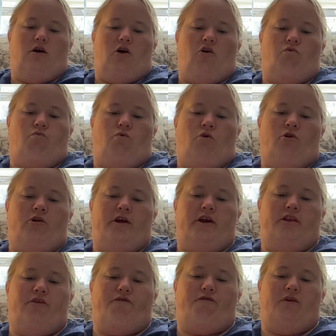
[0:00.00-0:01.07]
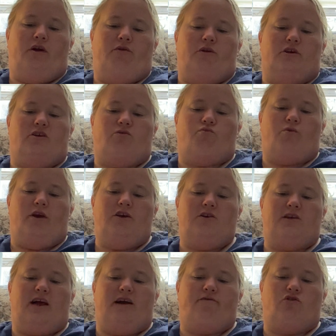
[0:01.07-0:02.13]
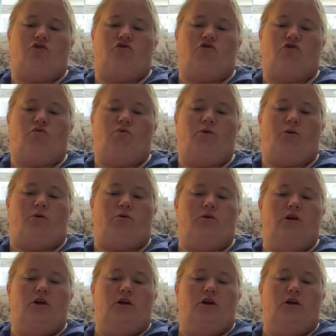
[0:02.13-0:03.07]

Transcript: Aurora and the fairies raced after the squirrel,